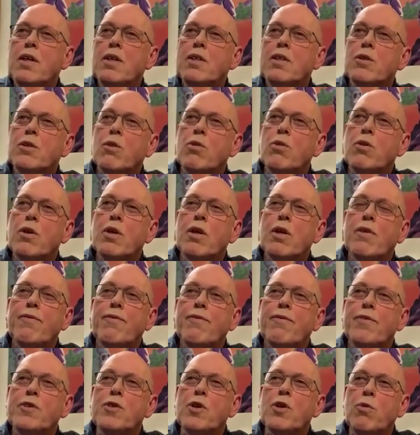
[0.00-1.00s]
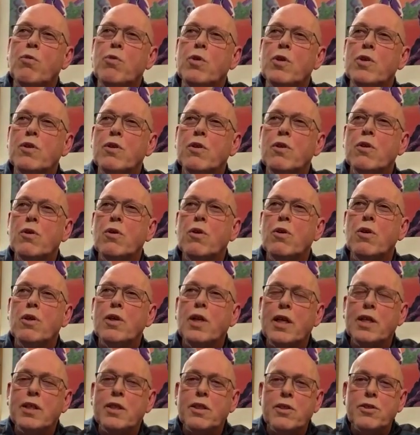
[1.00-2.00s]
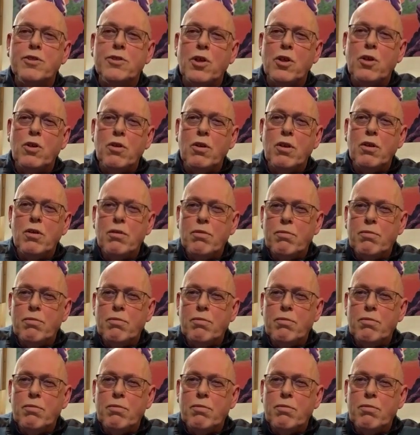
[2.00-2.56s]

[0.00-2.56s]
So if someone called that a troll,